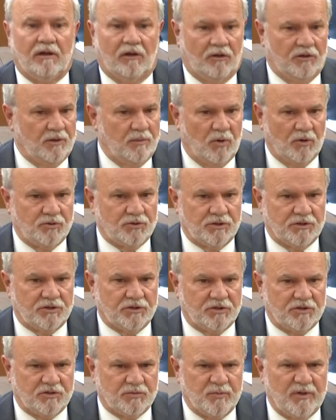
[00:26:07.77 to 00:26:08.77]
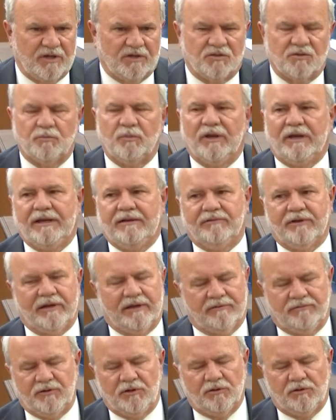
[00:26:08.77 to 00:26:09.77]
on the motion to dismiss, but even
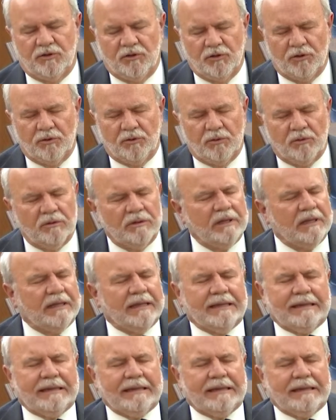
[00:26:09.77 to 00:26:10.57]
if you do,